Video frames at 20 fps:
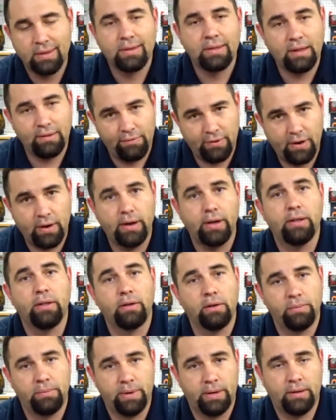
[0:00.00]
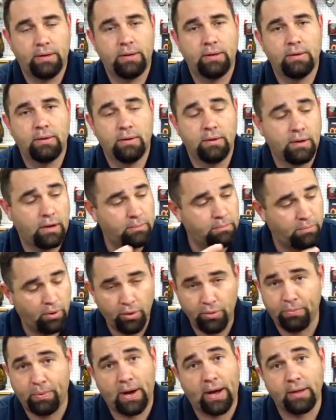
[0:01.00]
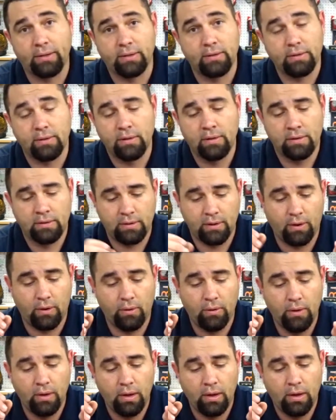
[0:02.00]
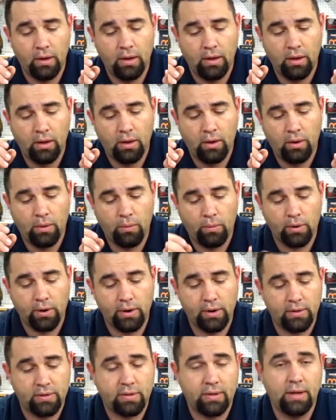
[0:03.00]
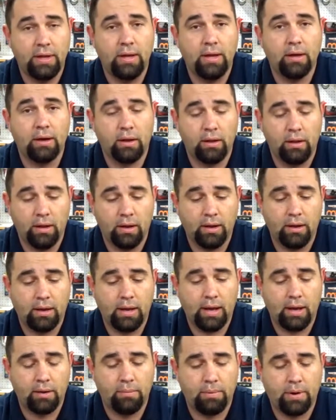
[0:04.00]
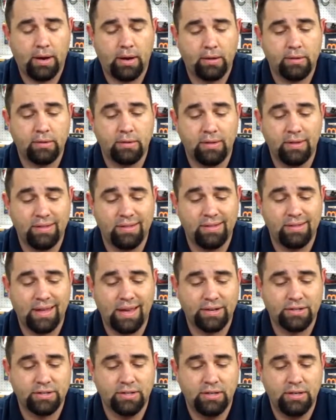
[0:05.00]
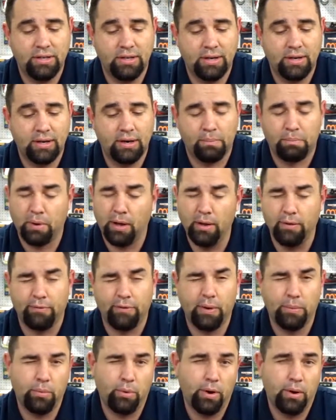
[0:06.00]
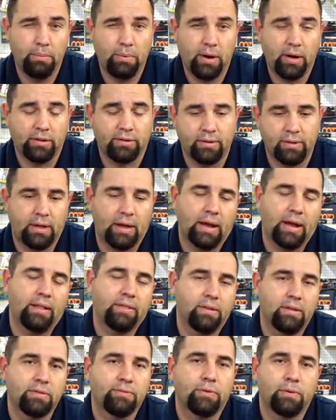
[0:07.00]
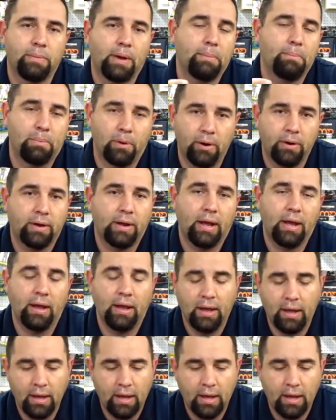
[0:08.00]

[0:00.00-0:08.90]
they vary a little bit on both boxes. So we're gonna see on Lucky Tackle Box. This is actually probably February box because I got this for my birthday,